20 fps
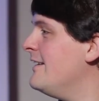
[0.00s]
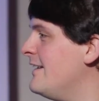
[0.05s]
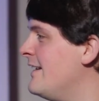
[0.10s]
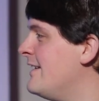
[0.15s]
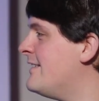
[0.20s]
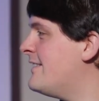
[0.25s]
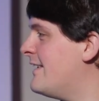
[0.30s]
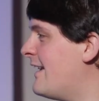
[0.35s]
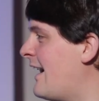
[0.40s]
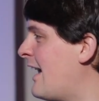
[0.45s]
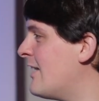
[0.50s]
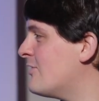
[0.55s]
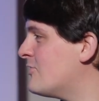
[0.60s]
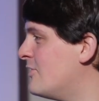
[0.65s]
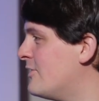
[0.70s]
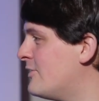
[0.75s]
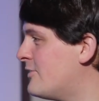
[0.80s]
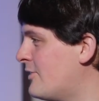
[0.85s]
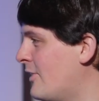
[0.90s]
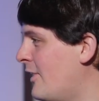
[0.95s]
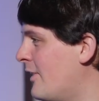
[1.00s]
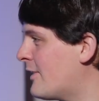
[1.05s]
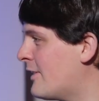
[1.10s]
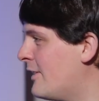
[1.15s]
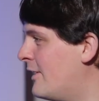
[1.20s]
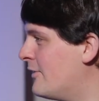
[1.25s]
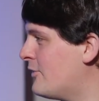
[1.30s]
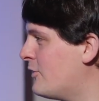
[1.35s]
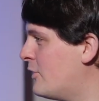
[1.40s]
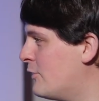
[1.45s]
is it actually
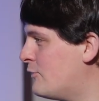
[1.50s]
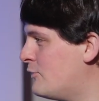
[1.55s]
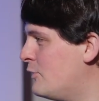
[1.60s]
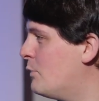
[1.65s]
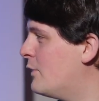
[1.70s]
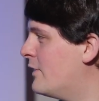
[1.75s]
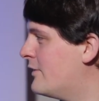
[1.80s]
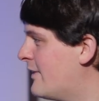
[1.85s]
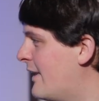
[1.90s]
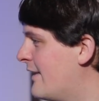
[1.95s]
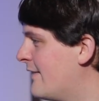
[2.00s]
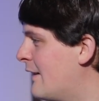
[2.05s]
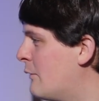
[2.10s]
circular? I don't know if you want to take that